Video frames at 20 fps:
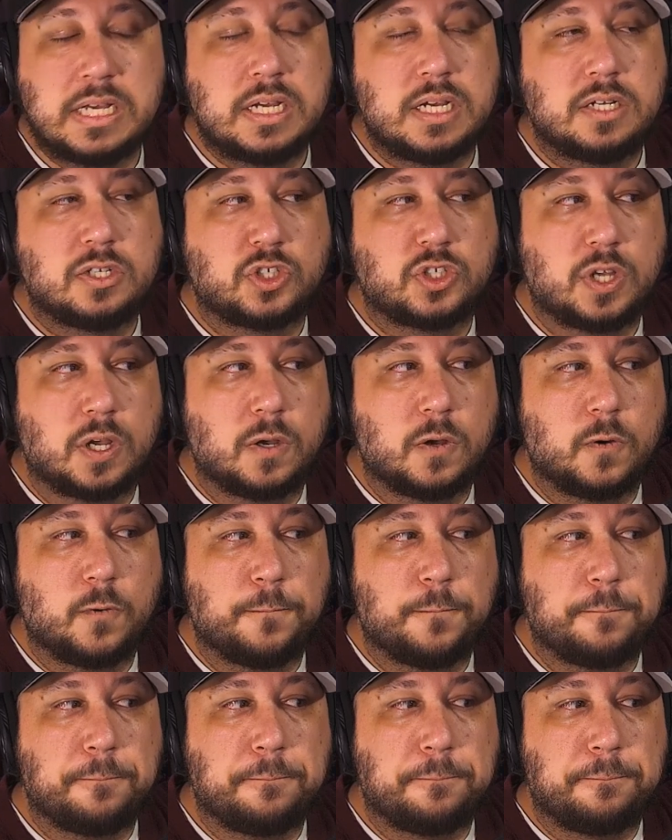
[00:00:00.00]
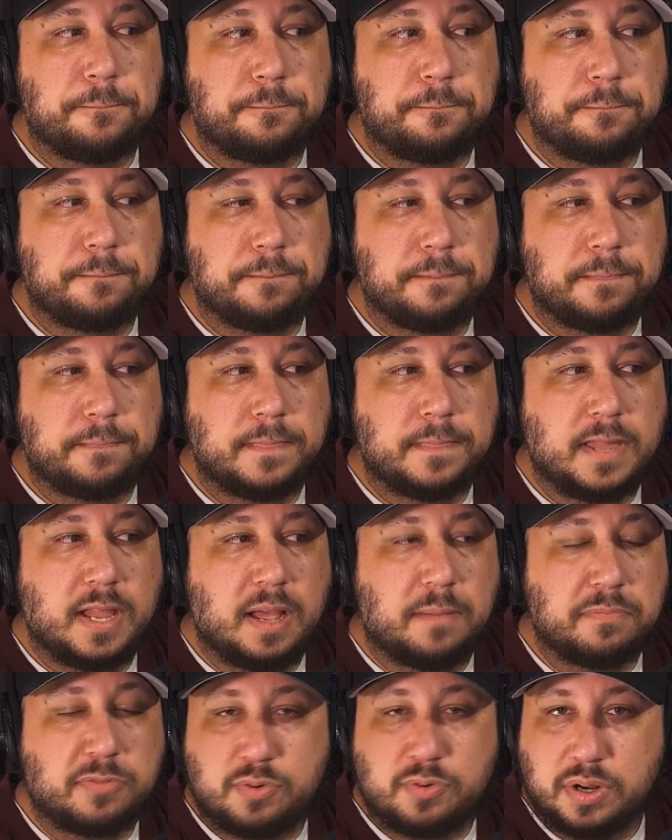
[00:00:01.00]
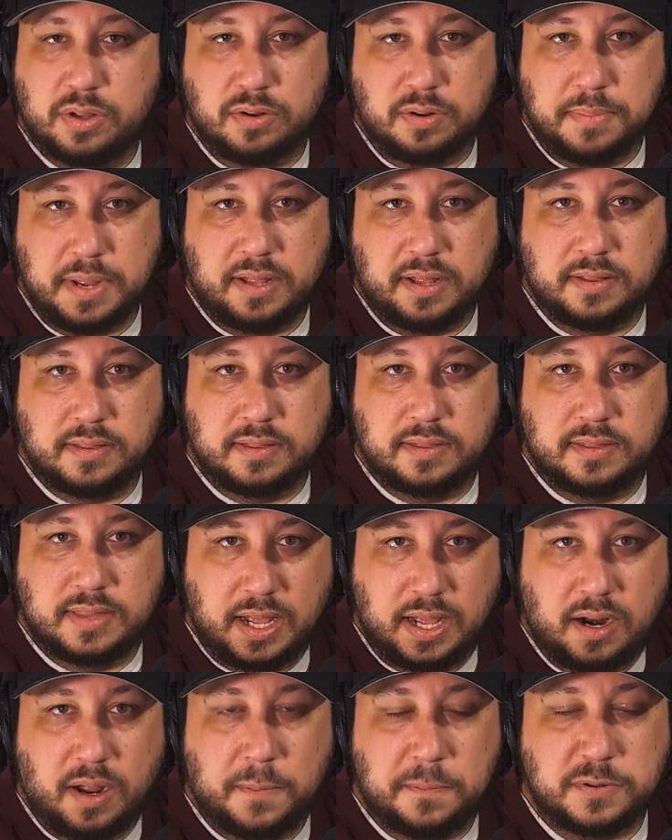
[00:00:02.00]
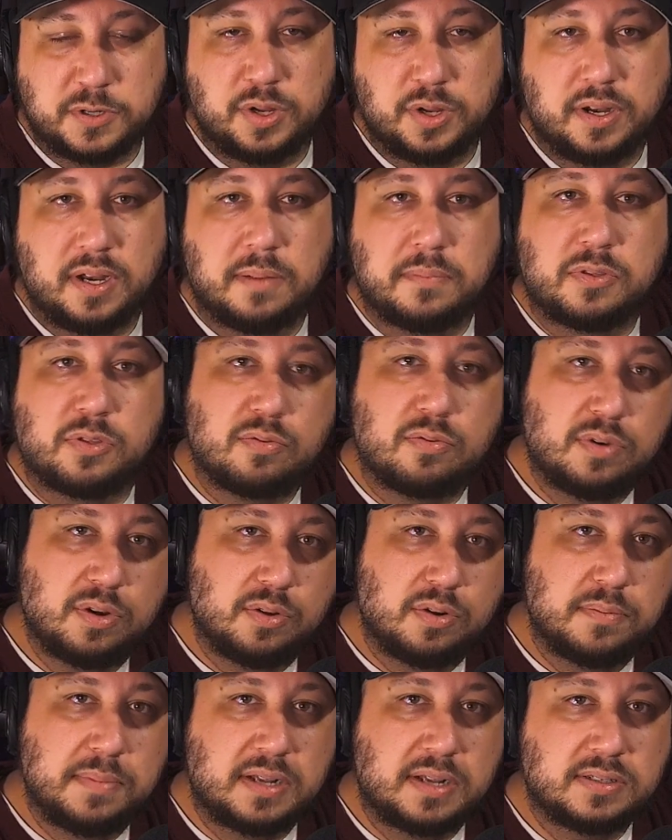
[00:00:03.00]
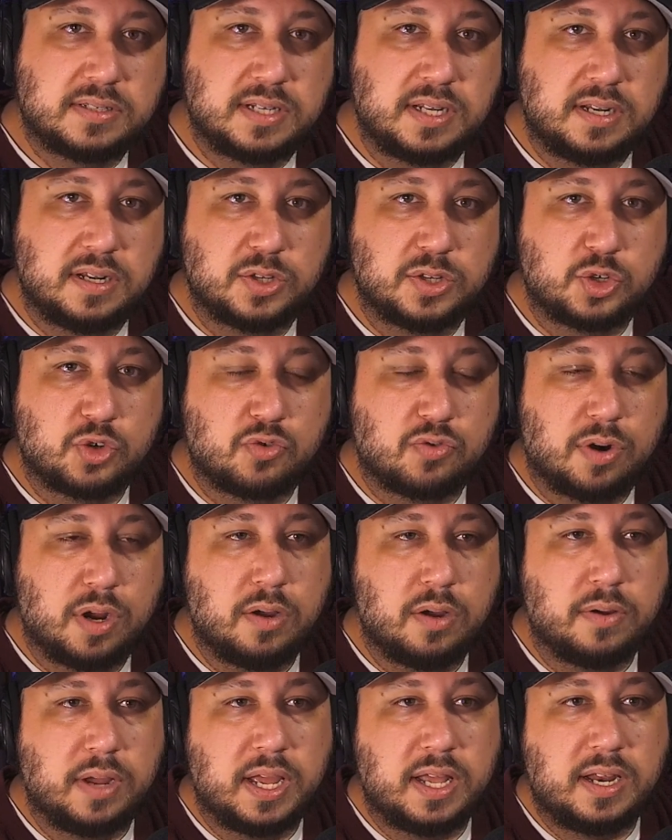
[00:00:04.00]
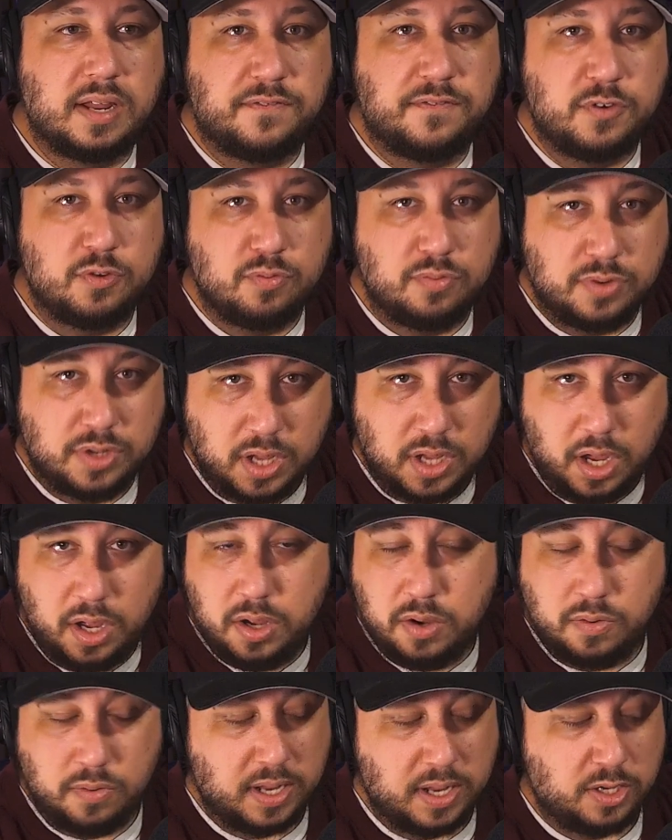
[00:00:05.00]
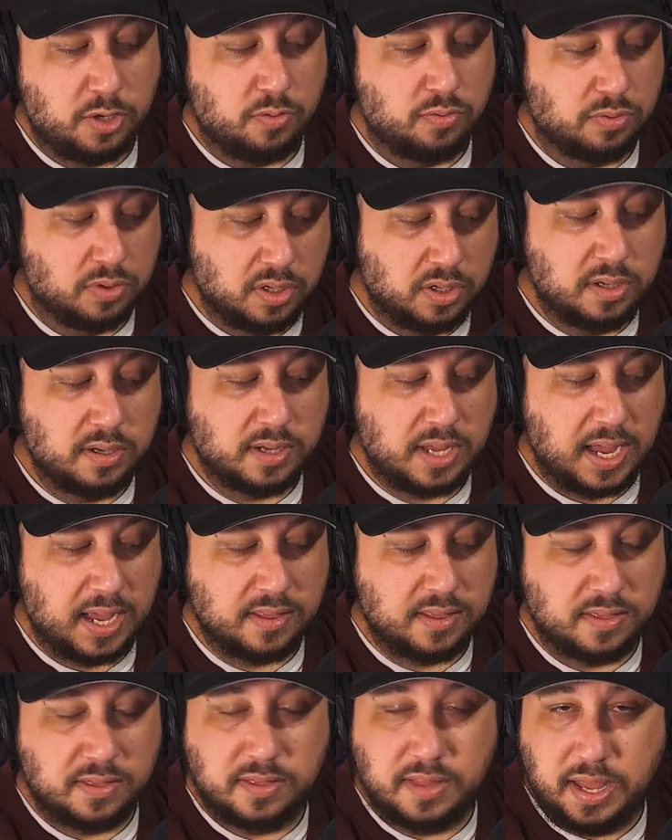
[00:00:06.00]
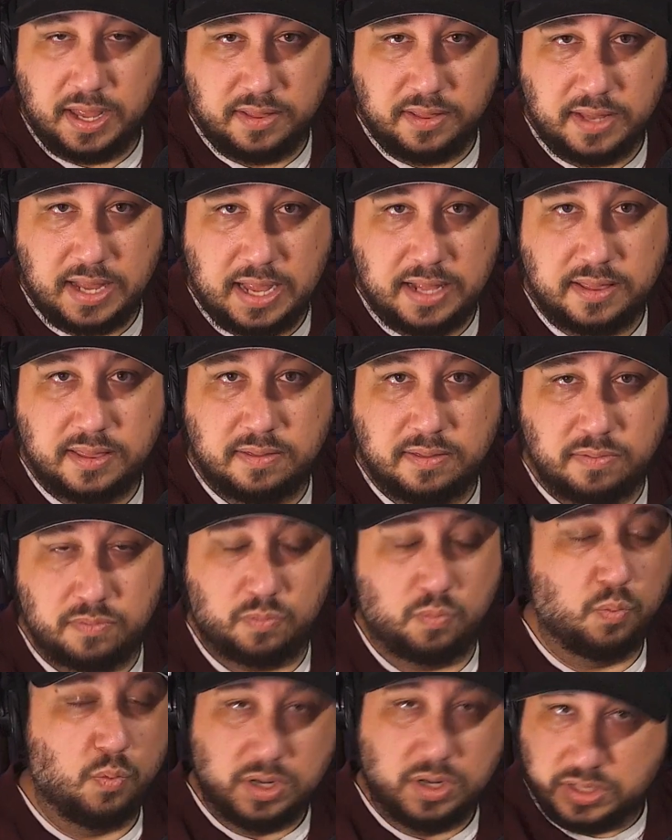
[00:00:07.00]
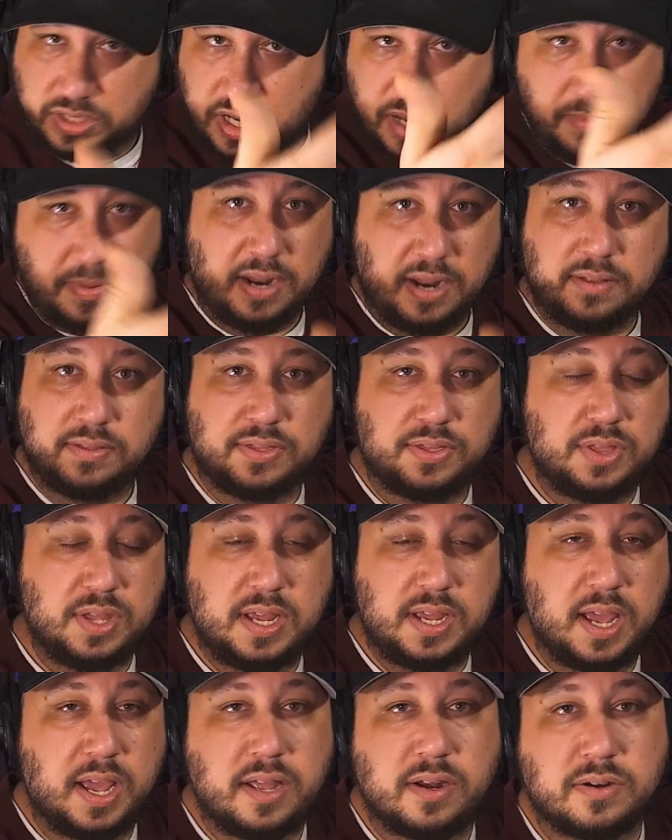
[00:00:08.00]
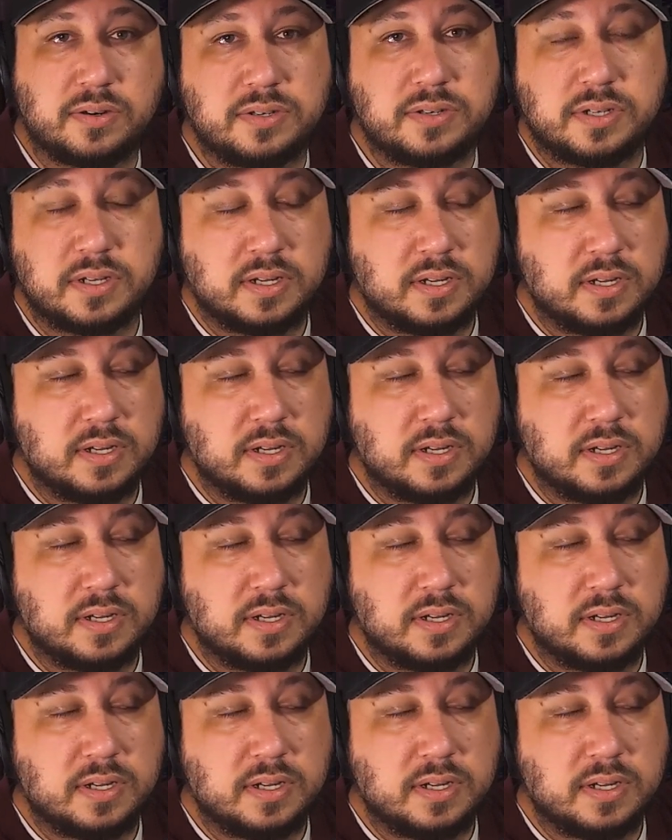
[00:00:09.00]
So I'm thrilled about that opportunity. I'm thrilled about seeing us grow. And if you go and you look at what's coming out in theaters